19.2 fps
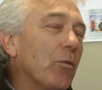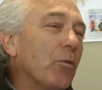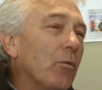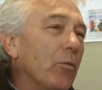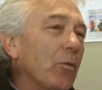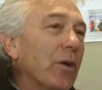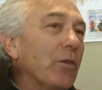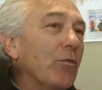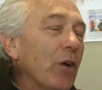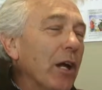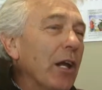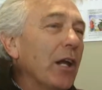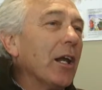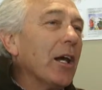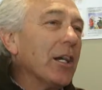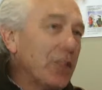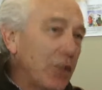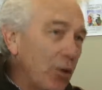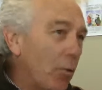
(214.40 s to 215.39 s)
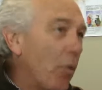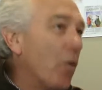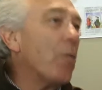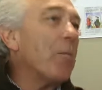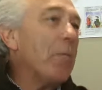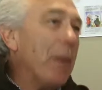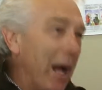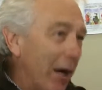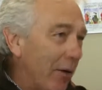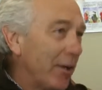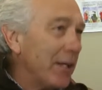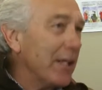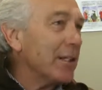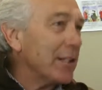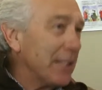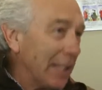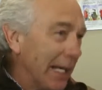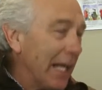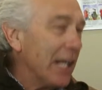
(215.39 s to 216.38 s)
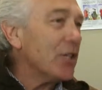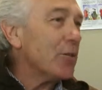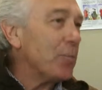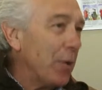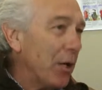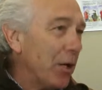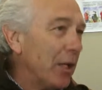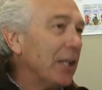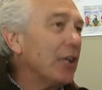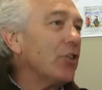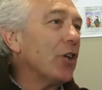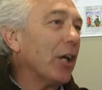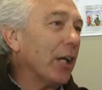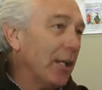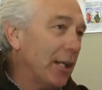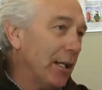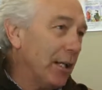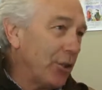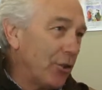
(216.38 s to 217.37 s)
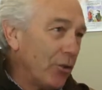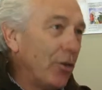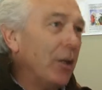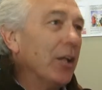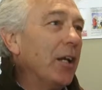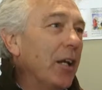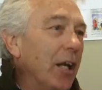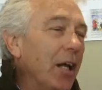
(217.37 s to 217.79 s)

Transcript: we realised there were barriers against burning chicken litter